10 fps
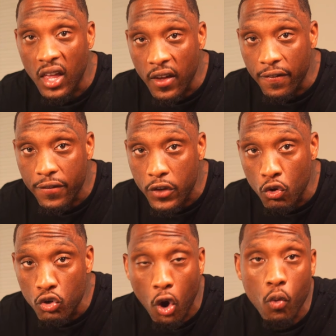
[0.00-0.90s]
If
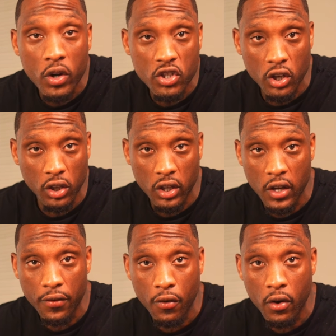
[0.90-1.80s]
you know what you're
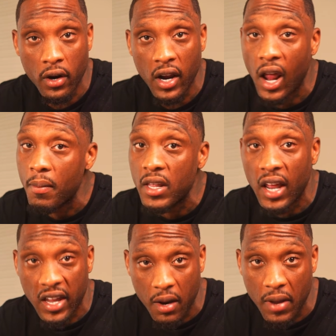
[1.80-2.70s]
looking for, and I mean,
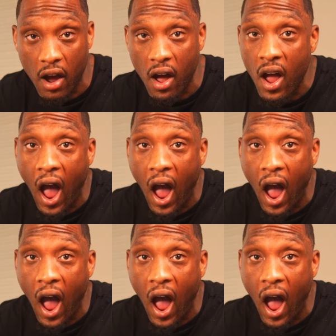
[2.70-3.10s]
hear me out.